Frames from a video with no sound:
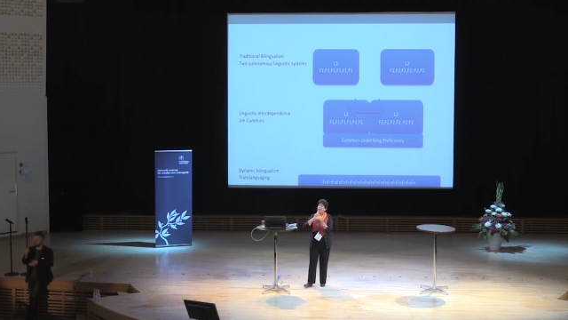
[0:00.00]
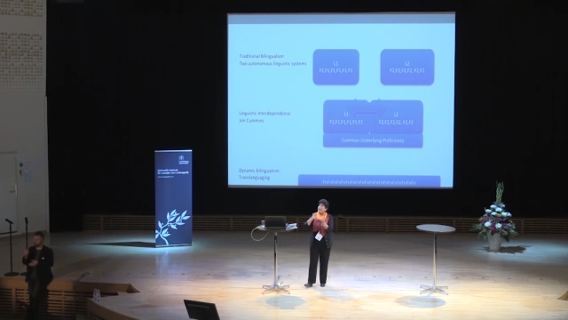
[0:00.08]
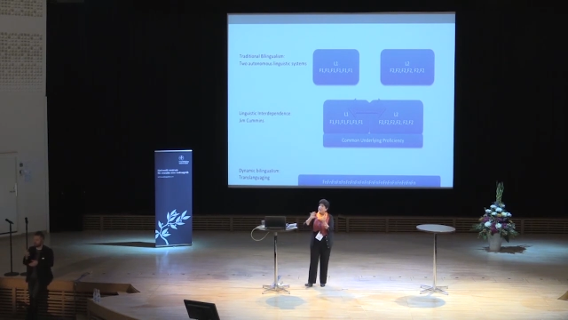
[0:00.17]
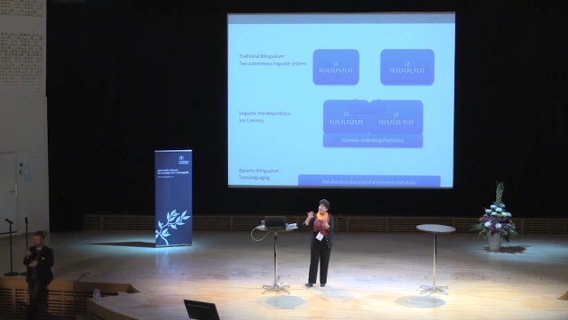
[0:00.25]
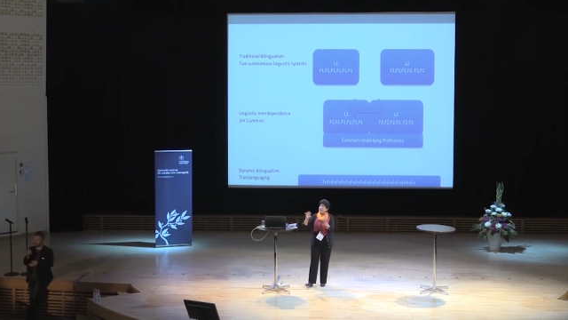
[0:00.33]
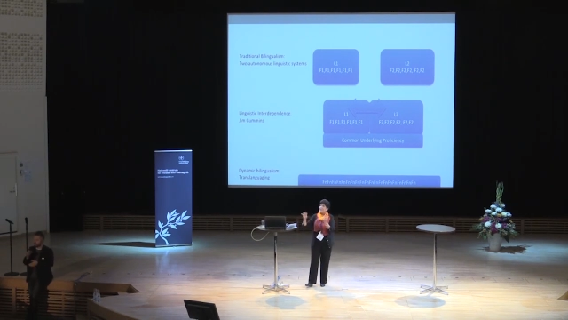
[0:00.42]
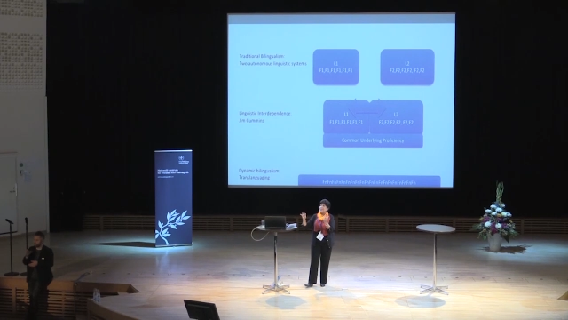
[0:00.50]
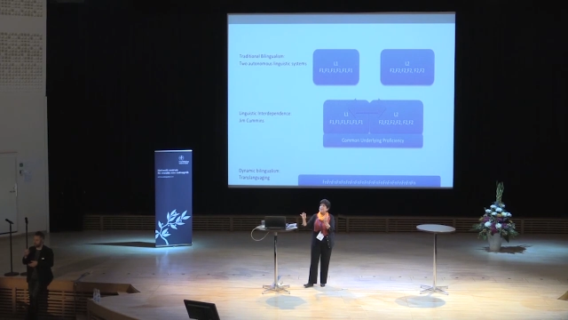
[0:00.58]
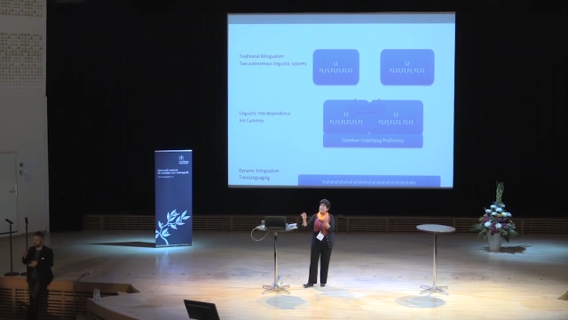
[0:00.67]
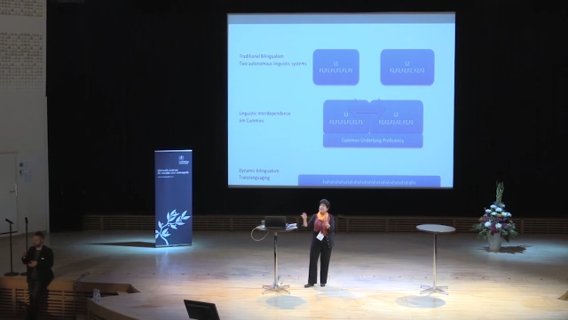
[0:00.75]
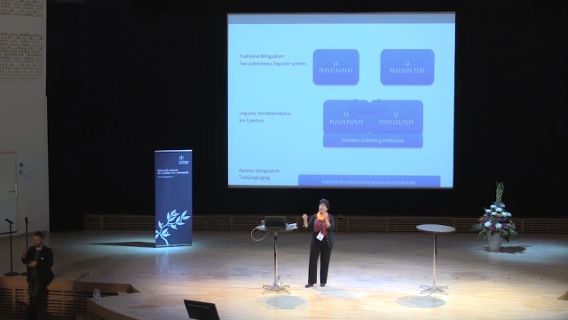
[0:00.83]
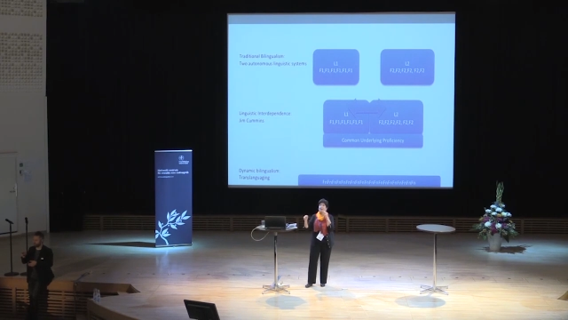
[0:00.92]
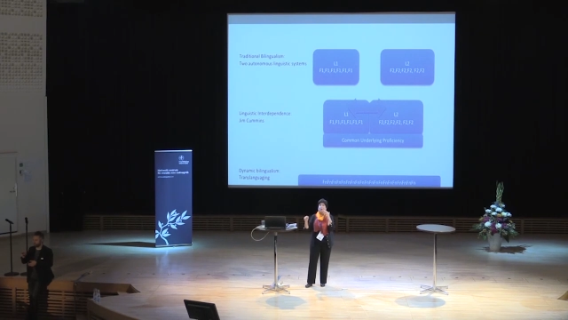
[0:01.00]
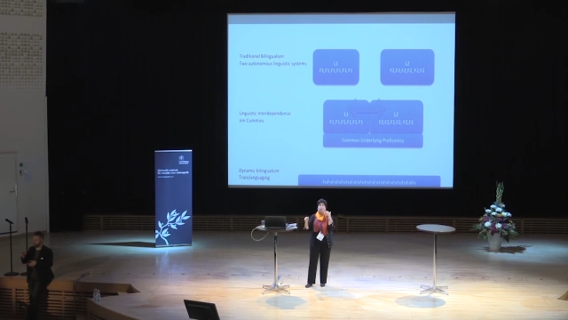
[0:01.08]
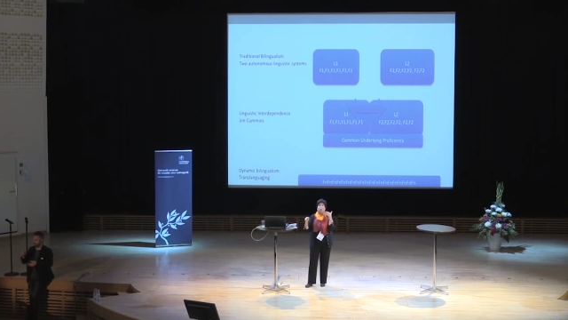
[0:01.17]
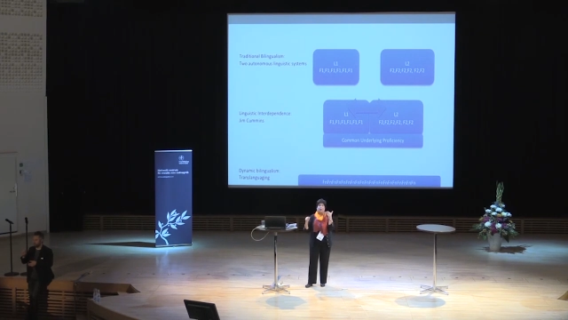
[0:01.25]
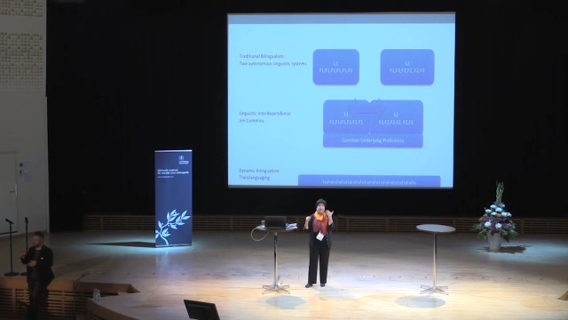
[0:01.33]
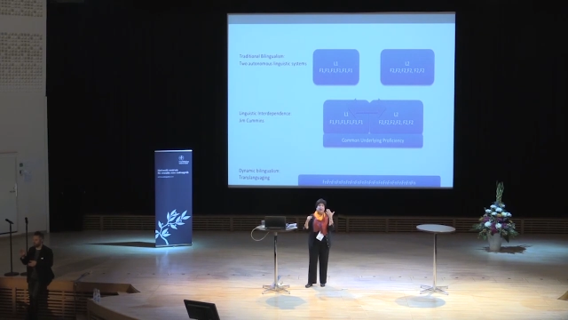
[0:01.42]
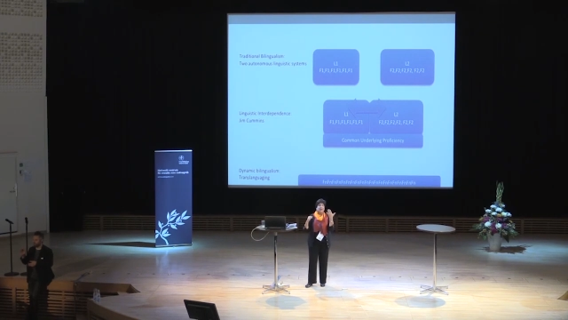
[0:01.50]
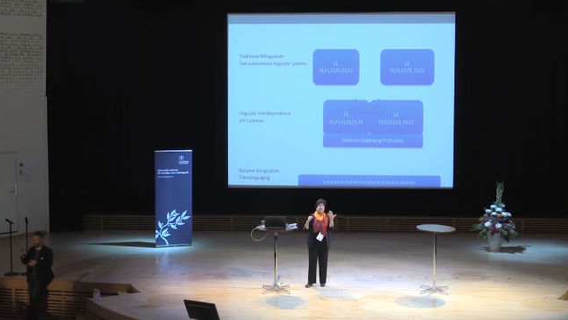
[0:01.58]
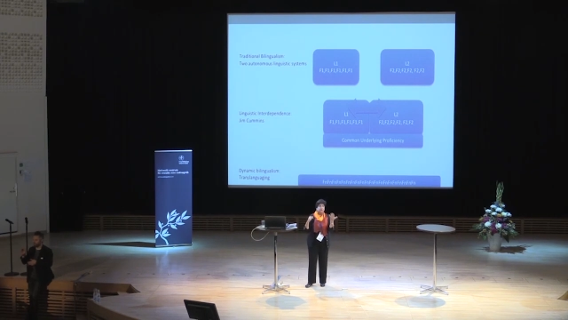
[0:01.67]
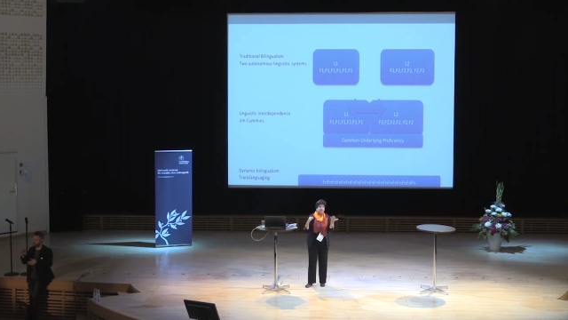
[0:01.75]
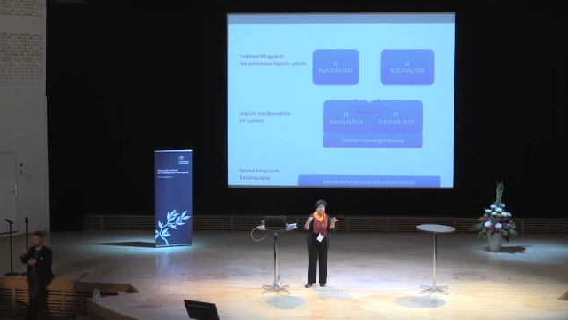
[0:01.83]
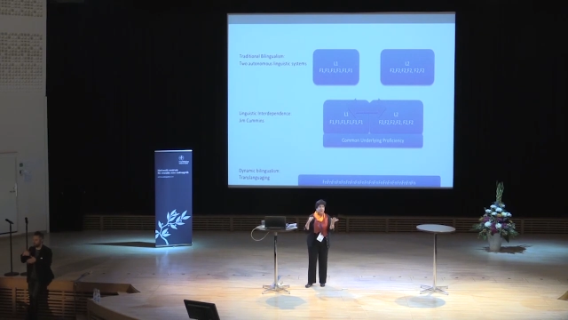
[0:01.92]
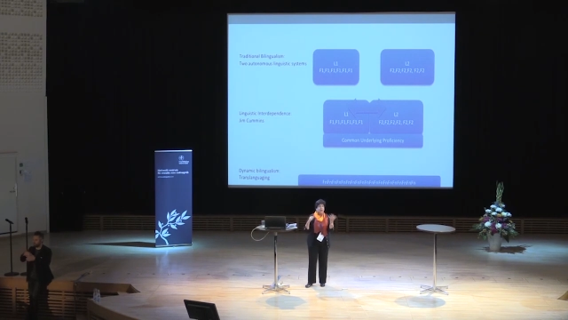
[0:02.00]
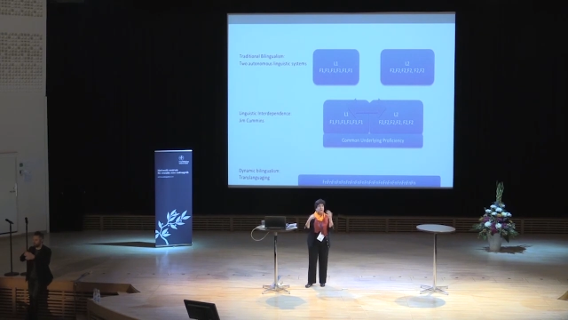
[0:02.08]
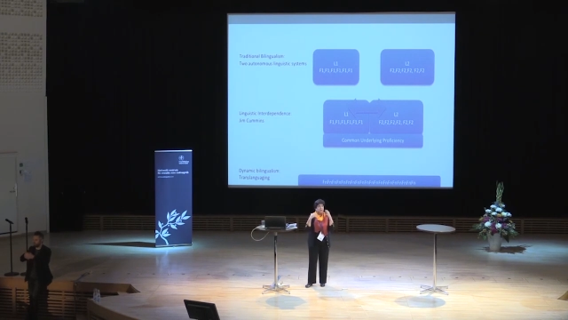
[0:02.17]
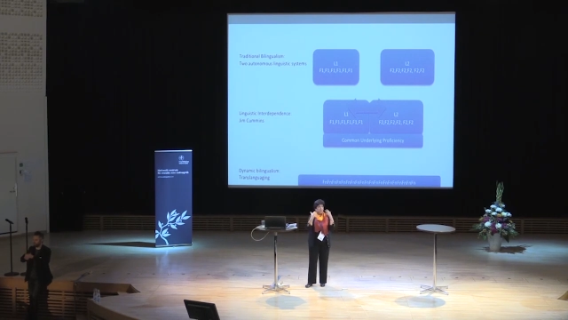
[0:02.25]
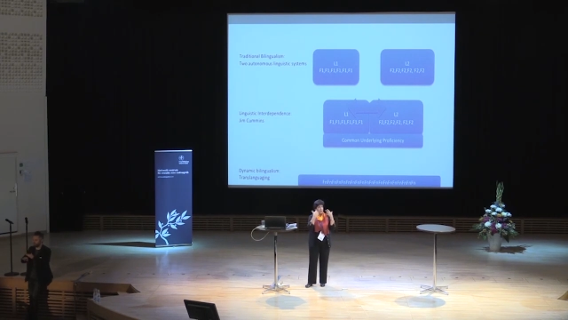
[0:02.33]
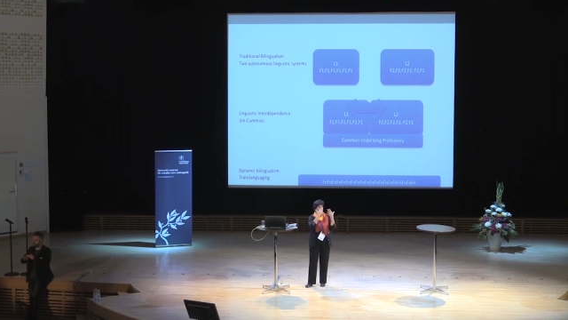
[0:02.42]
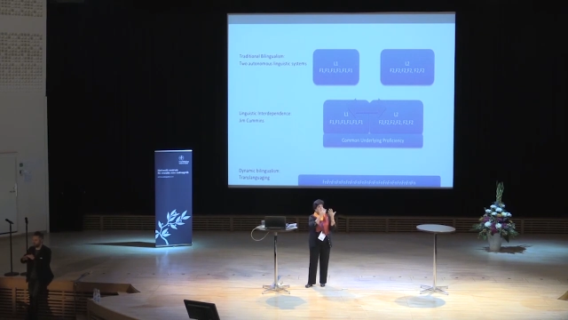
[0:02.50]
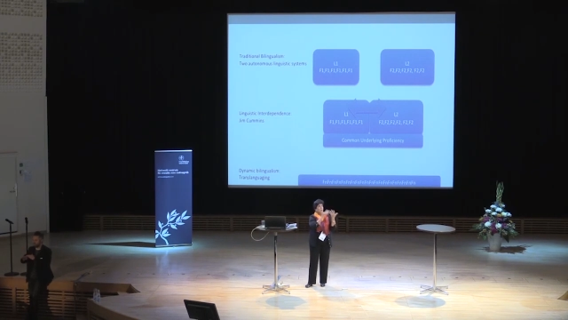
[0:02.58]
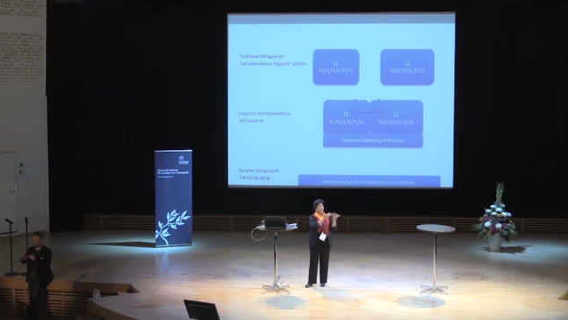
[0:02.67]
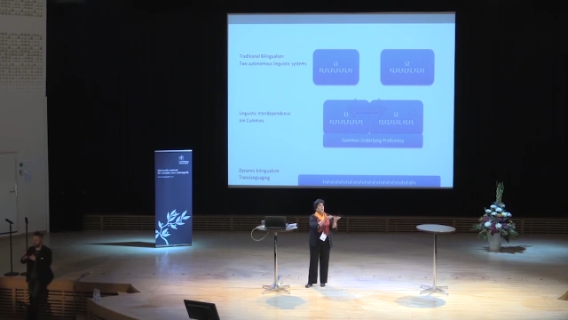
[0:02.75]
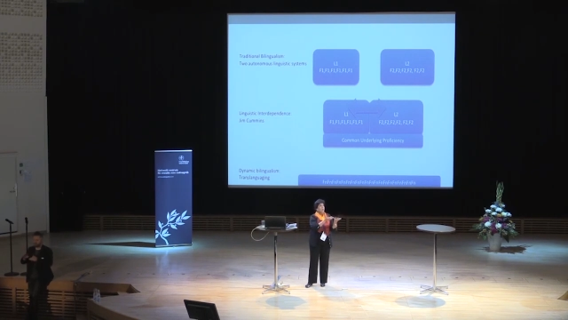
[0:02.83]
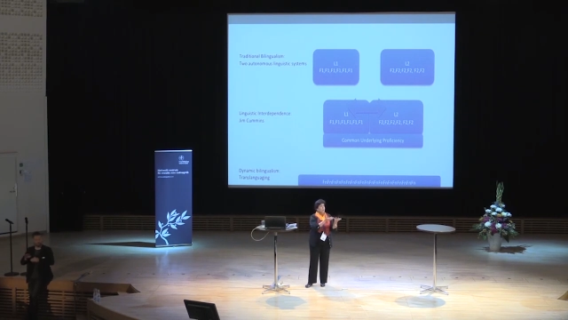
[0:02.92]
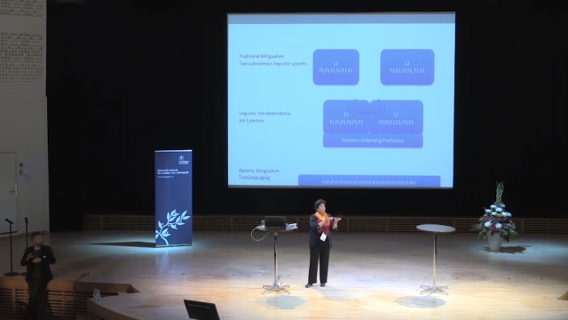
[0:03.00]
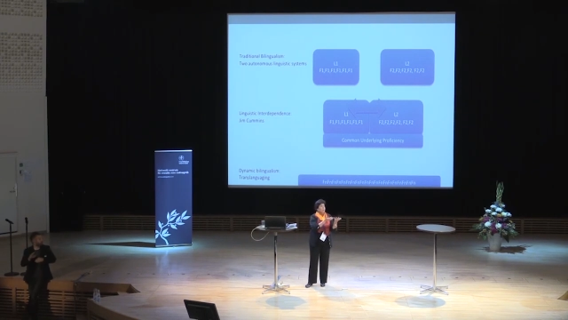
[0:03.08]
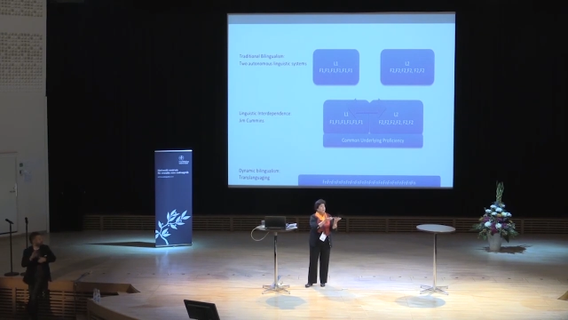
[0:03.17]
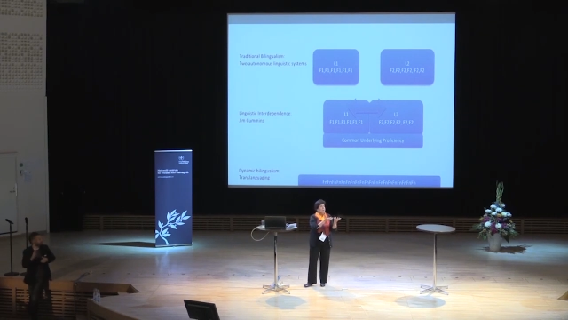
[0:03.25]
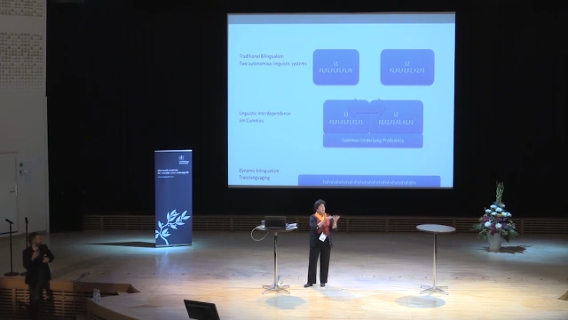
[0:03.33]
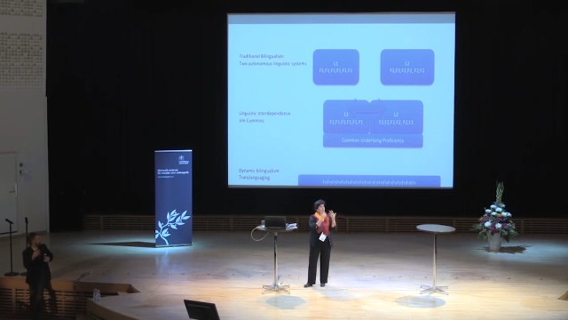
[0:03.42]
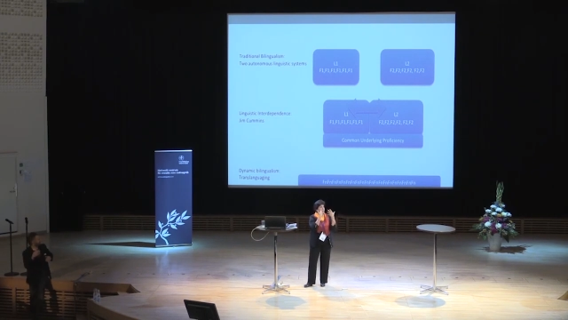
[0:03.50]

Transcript: Nobody's mouth can be seen.